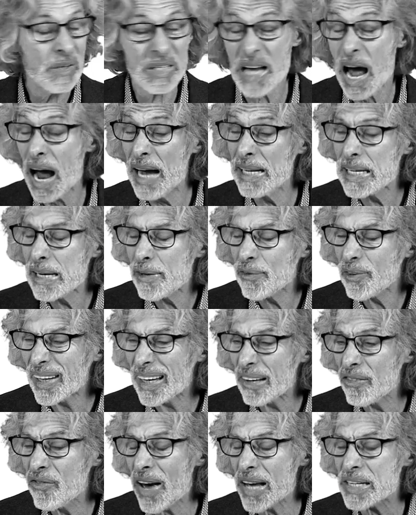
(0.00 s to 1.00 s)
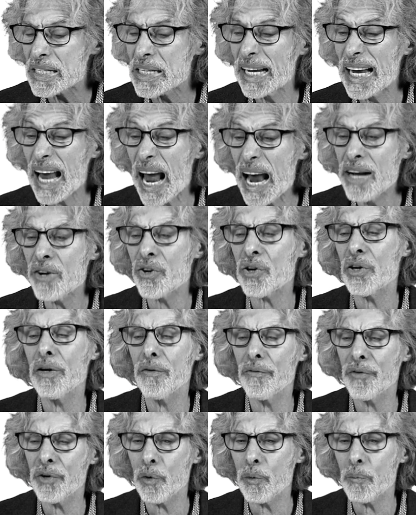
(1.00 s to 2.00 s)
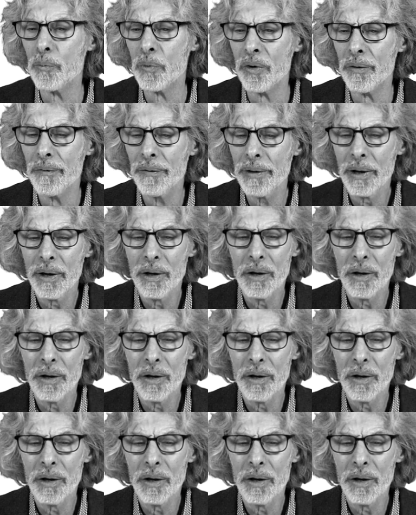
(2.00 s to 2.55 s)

scientific investigation of humor.